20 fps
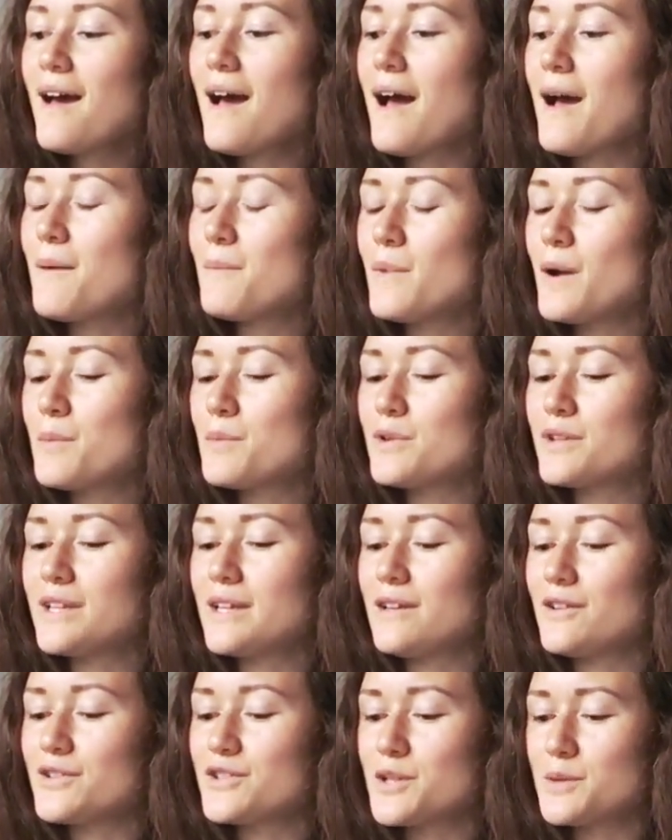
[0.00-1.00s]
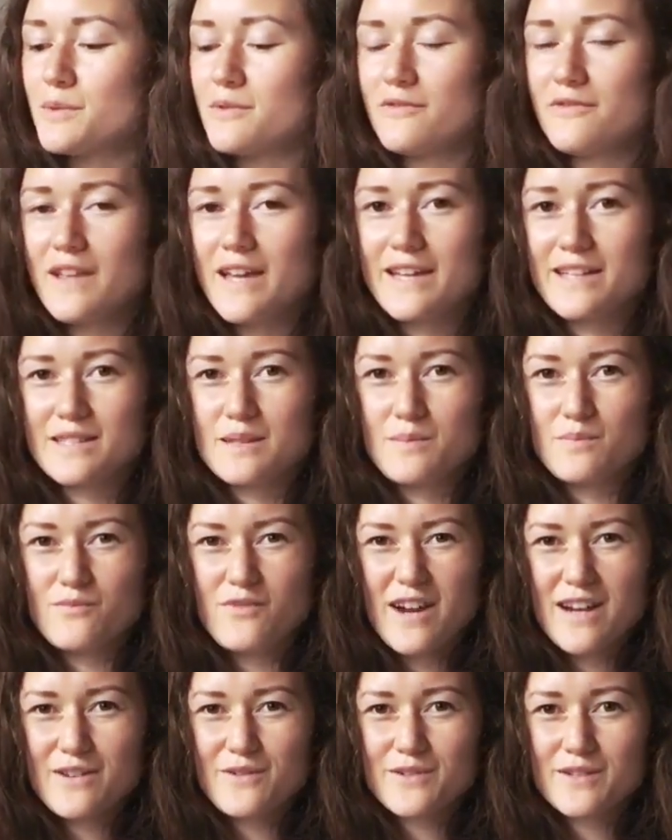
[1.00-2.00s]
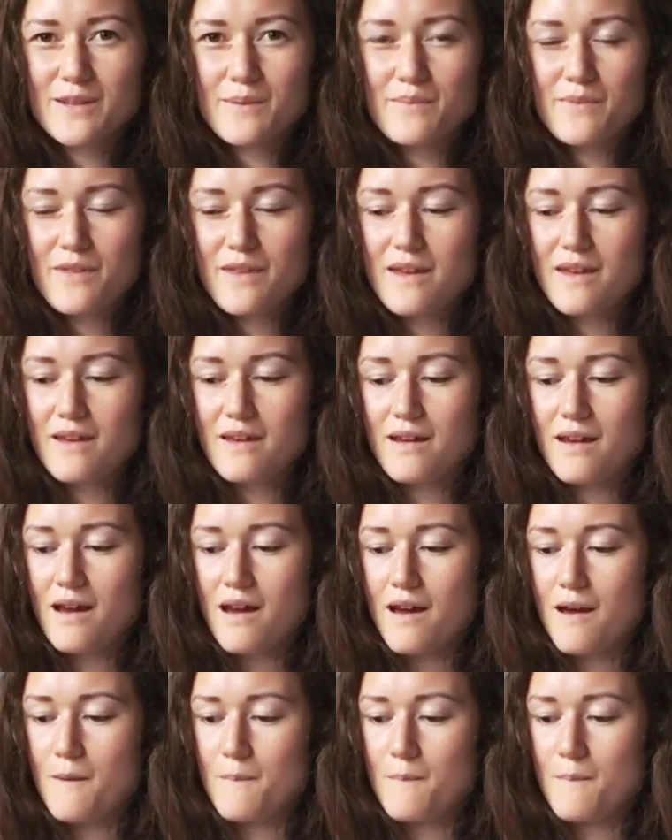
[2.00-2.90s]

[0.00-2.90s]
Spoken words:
I'll put it on top of like some bread or something,